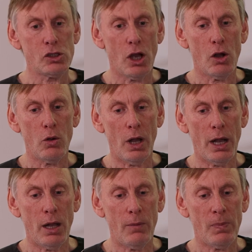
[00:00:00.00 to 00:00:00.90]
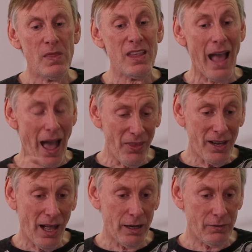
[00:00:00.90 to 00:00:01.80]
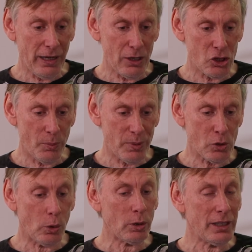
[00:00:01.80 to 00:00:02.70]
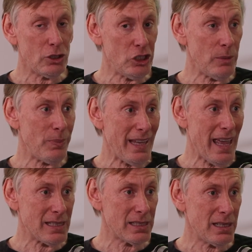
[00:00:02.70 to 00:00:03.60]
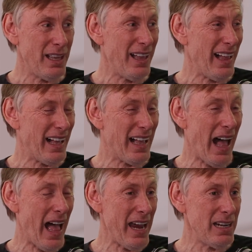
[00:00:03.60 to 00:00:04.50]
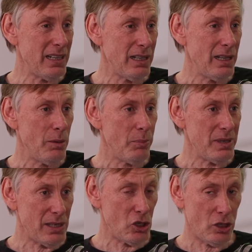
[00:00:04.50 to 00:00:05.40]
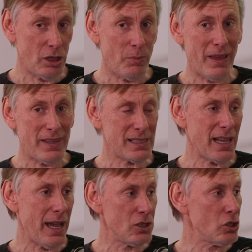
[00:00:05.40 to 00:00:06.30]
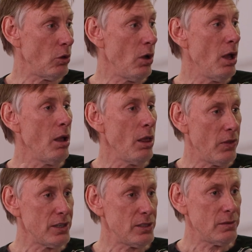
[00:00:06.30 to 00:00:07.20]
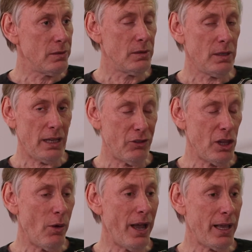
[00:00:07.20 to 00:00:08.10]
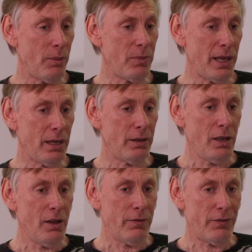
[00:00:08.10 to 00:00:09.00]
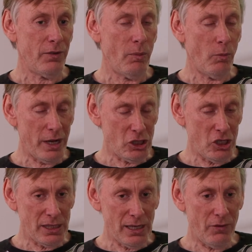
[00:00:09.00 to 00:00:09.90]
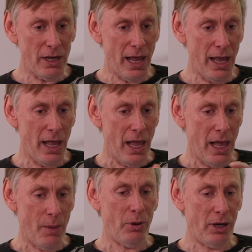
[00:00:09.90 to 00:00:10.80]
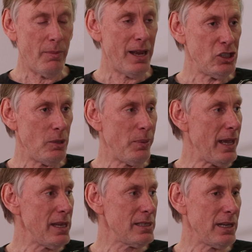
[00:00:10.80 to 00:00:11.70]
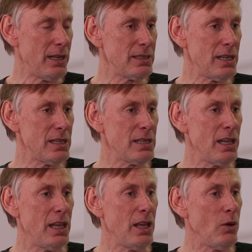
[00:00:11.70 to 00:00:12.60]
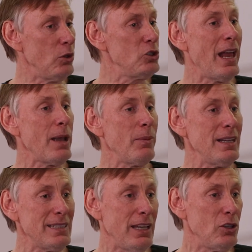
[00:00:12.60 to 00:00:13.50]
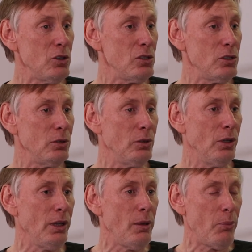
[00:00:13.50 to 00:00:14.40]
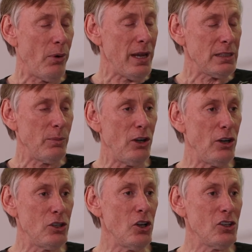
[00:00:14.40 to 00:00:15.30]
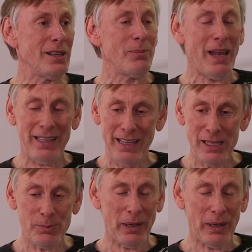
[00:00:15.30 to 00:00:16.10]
So the other kind of leadership is called GPS, a guide positioned by the side. So this, even though I come here from Westchester every day, I put it in my GPS and it says, would you like me to take you to Praise Community Church? And I'm like, yes,